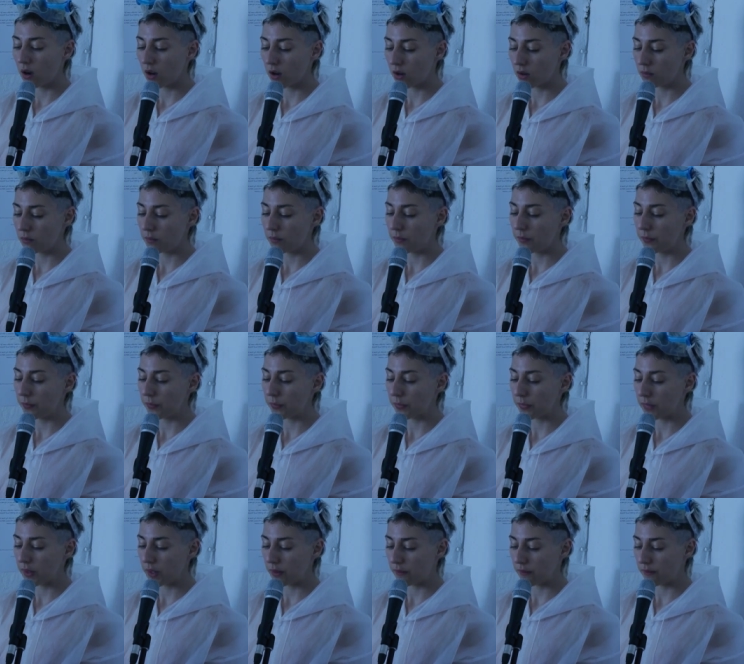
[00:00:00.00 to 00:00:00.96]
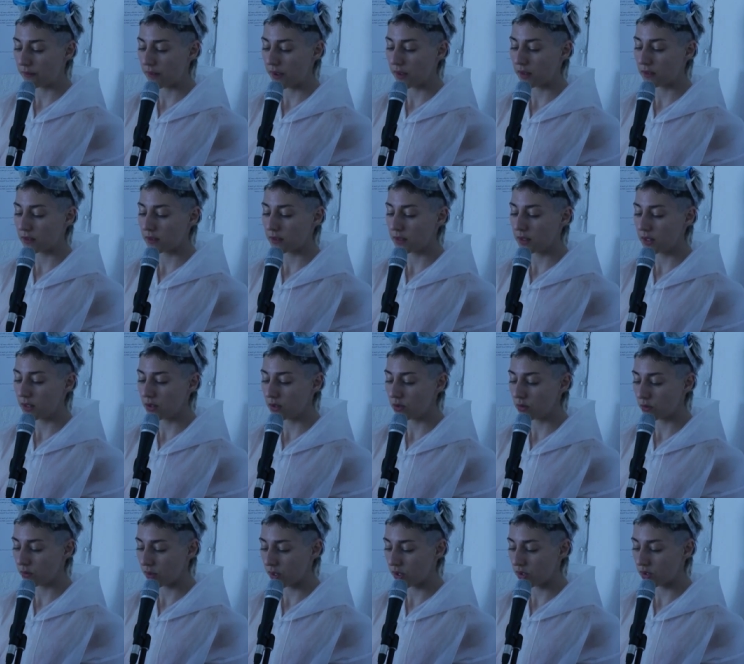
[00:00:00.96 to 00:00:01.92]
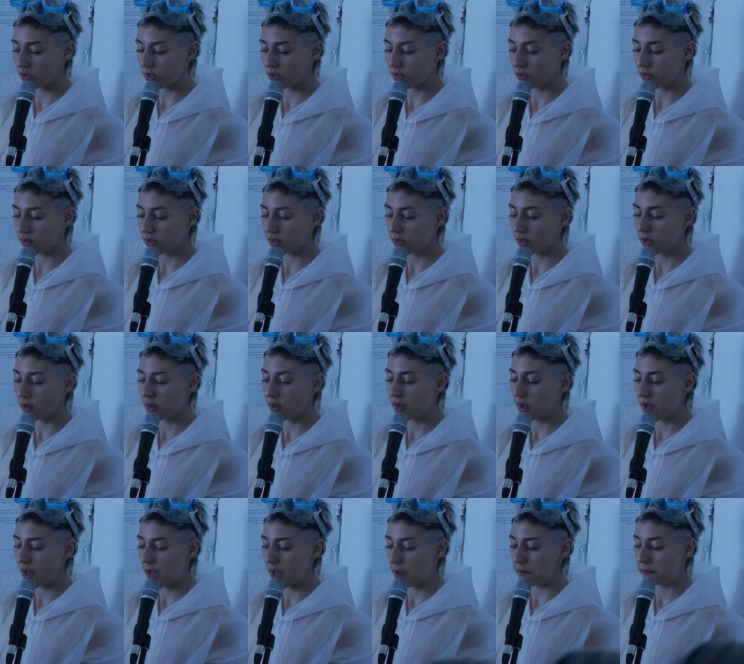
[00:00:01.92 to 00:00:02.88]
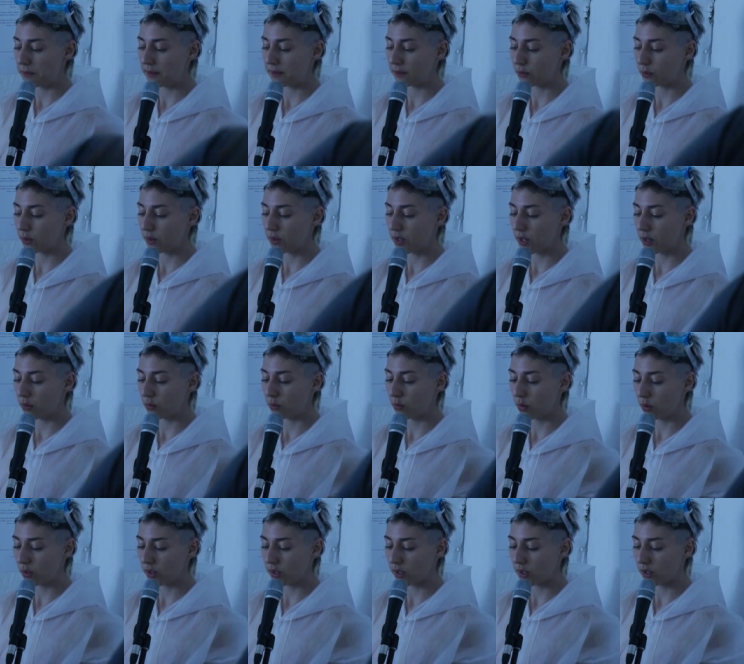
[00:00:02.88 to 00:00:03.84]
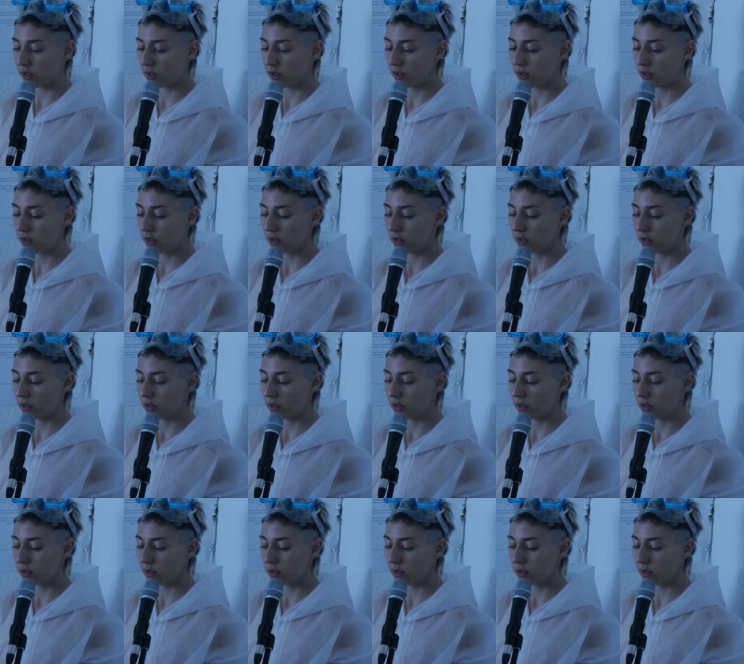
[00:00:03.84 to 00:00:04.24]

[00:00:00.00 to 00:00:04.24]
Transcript: Home defense situations happen without warning.